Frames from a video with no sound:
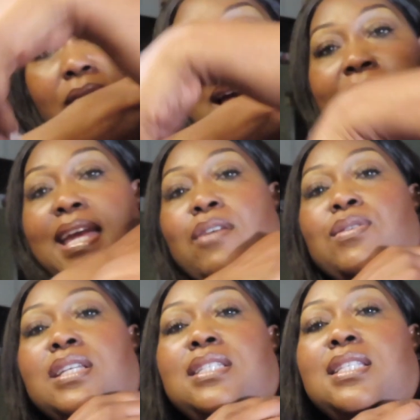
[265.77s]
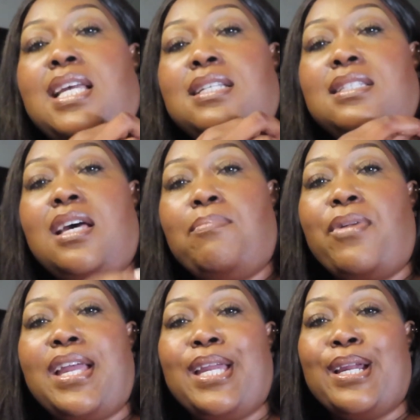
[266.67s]
I can't really stand up
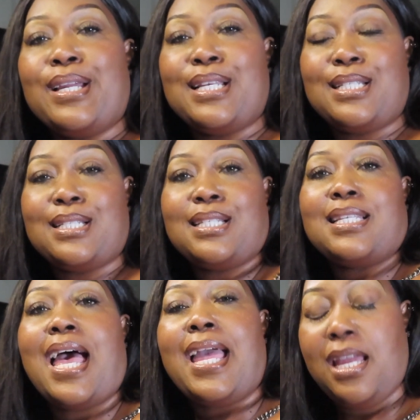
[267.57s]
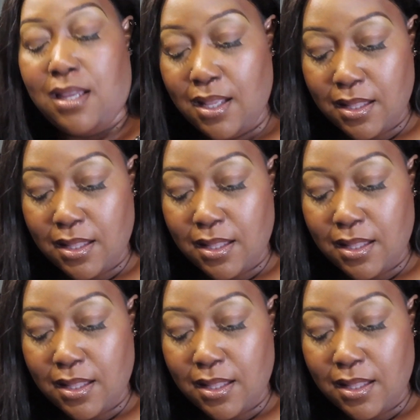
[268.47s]
right here because it's tight.